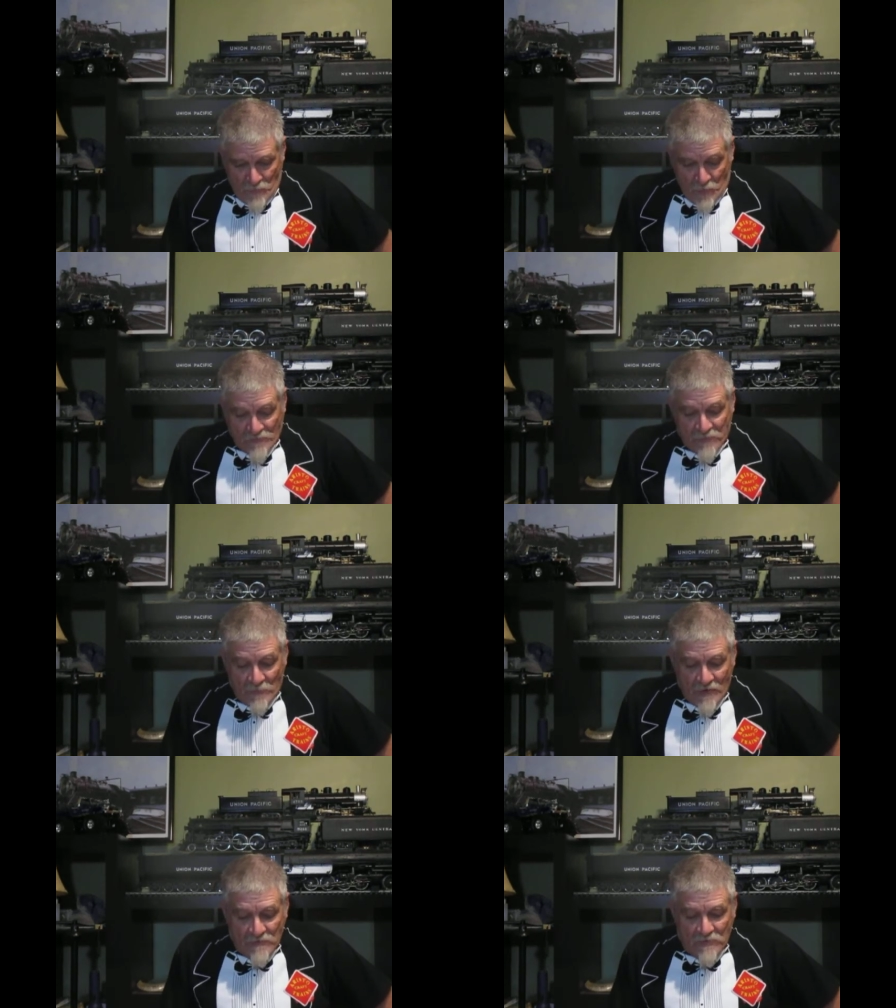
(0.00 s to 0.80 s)
What you
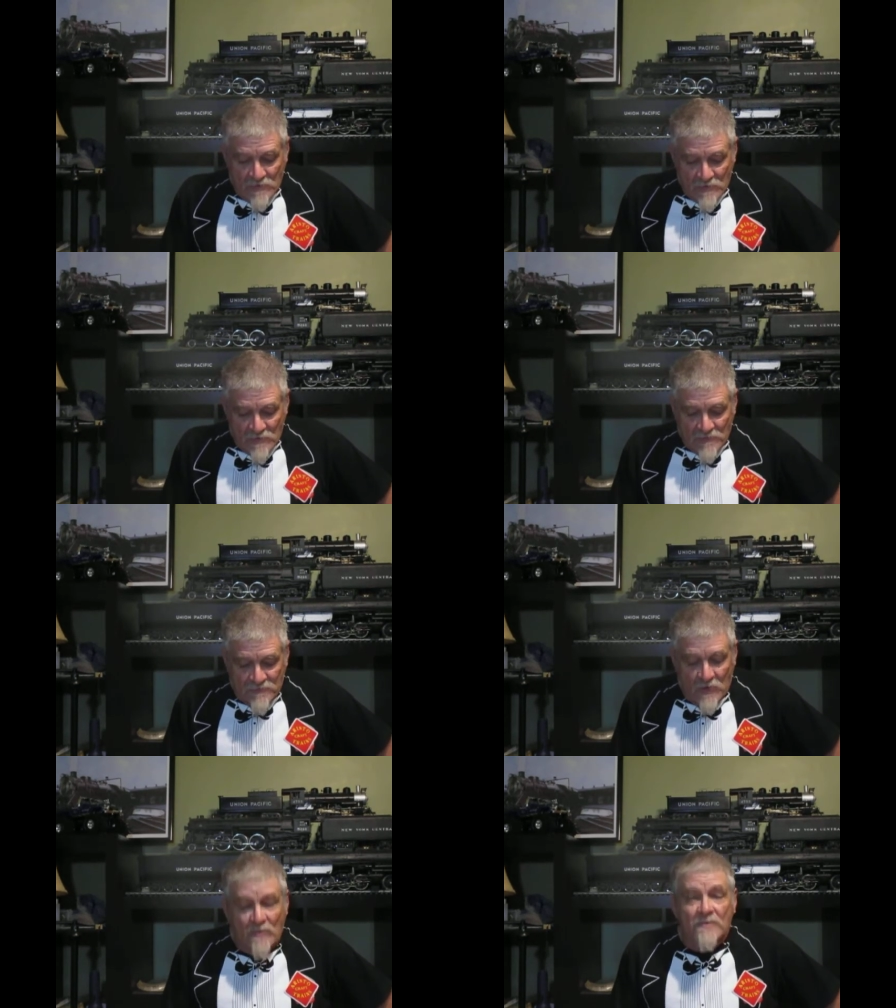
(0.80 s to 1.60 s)
might do is
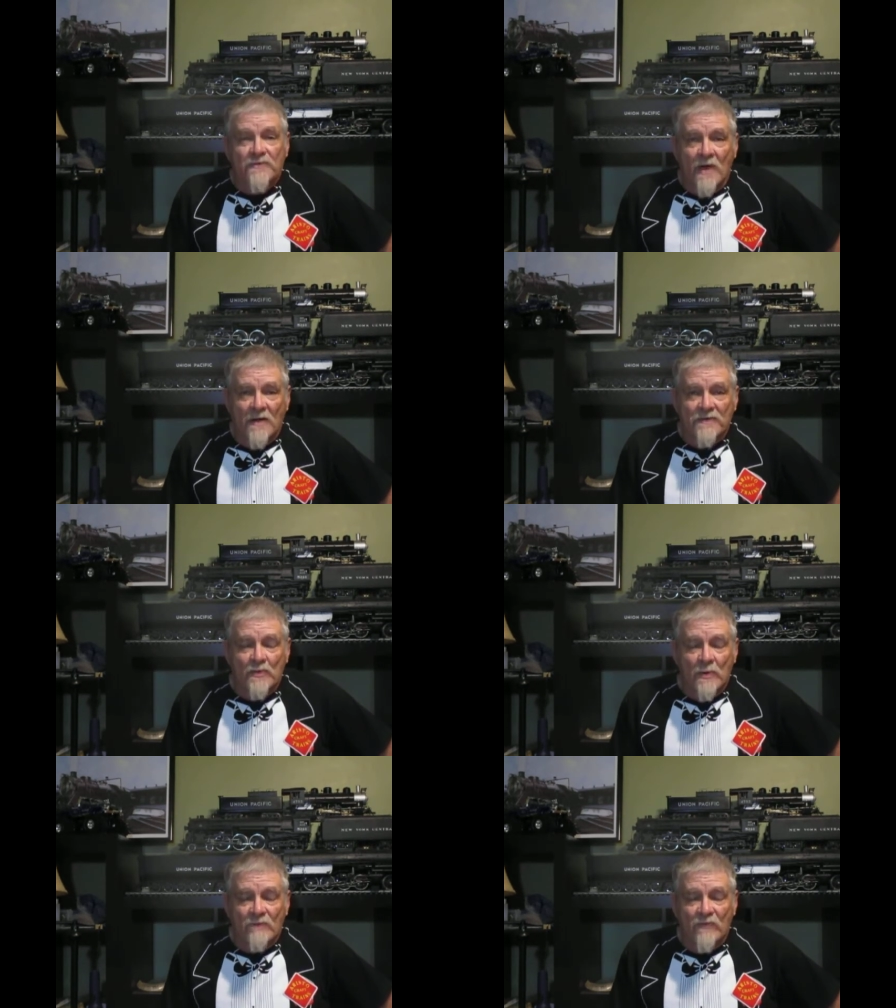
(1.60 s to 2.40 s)
go to
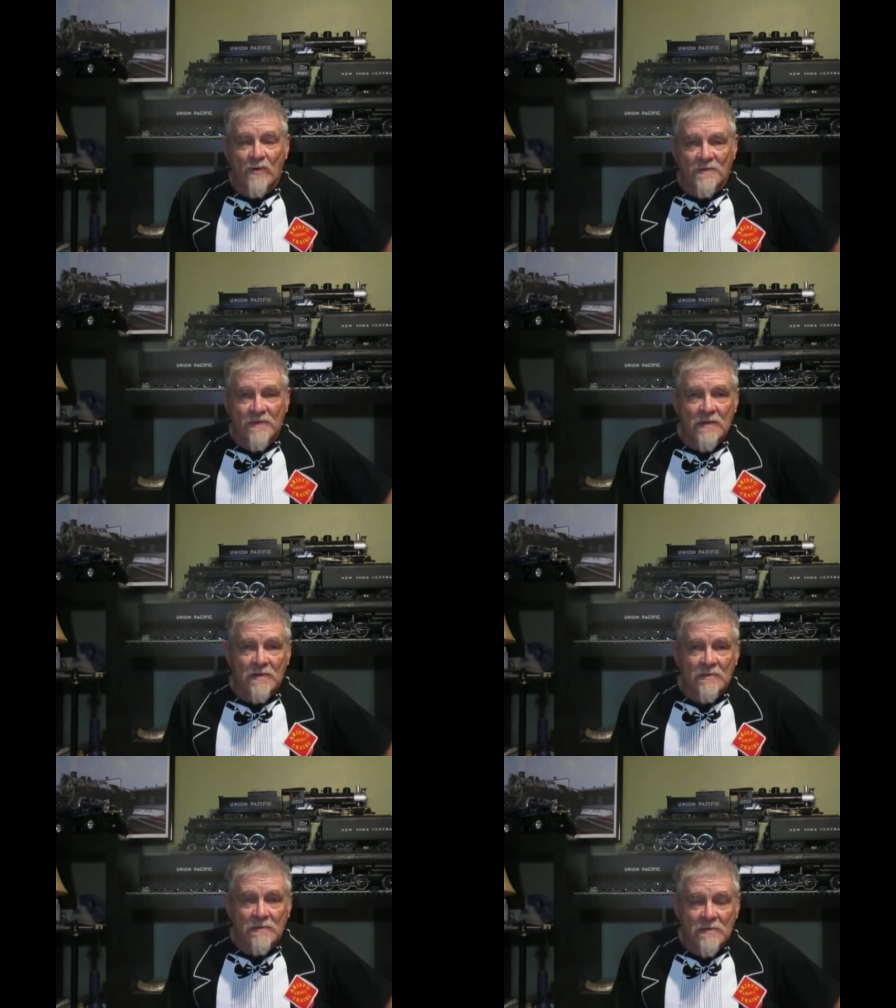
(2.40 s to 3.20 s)
Joshua
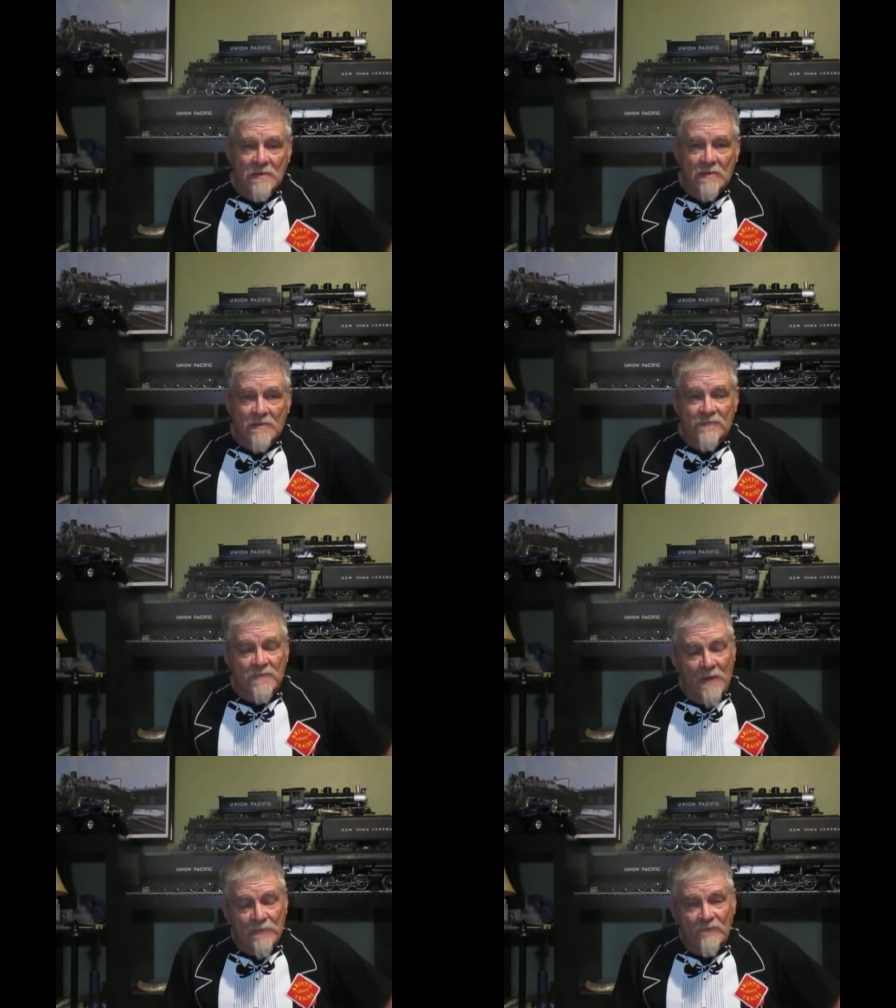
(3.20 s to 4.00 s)
14,
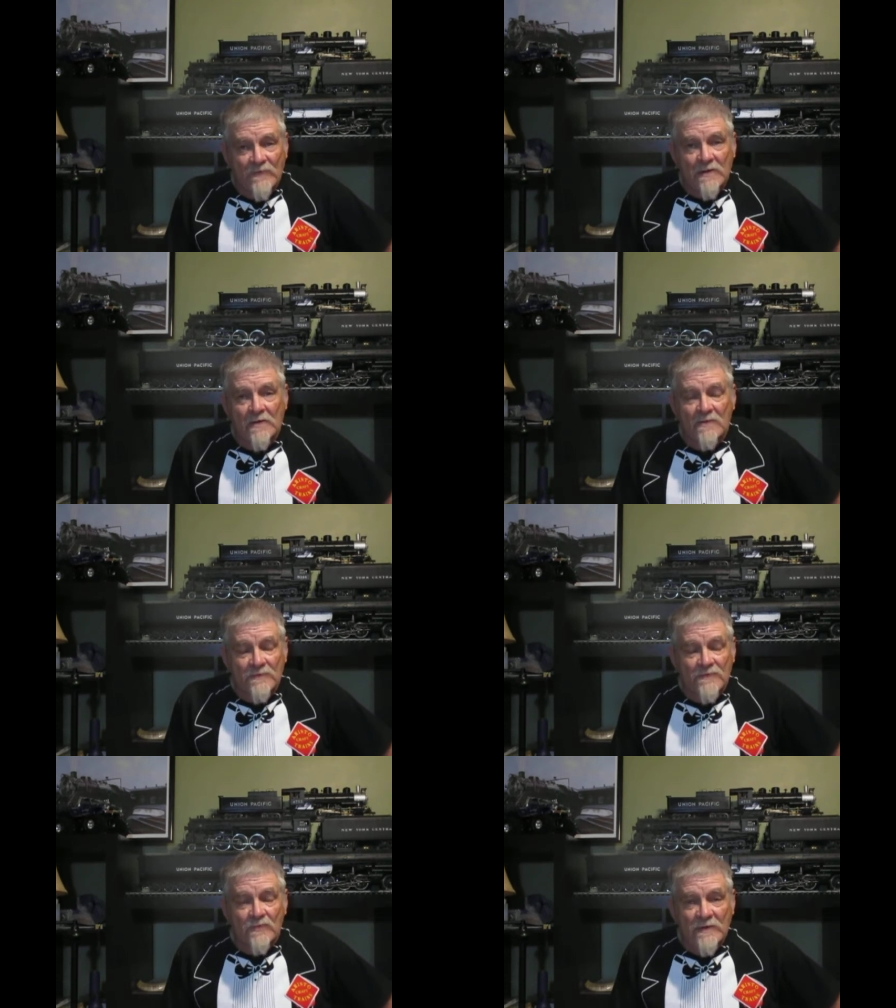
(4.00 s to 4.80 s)
stop the video and
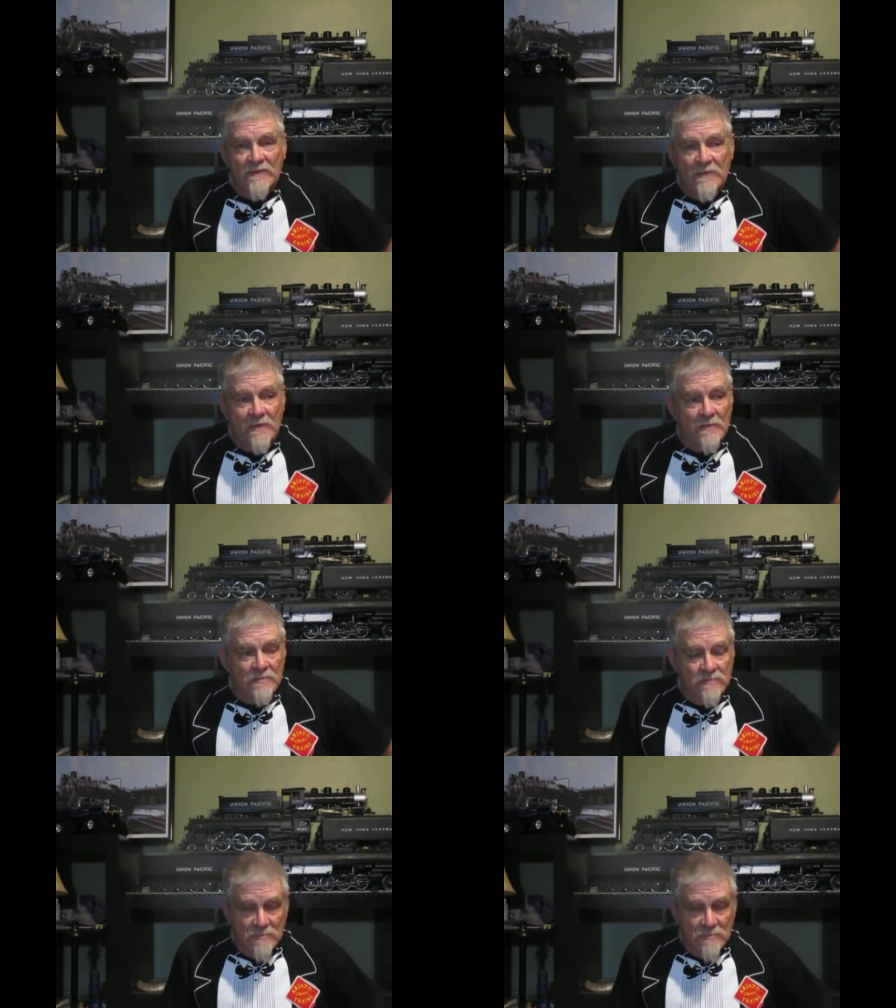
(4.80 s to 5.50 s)
just read the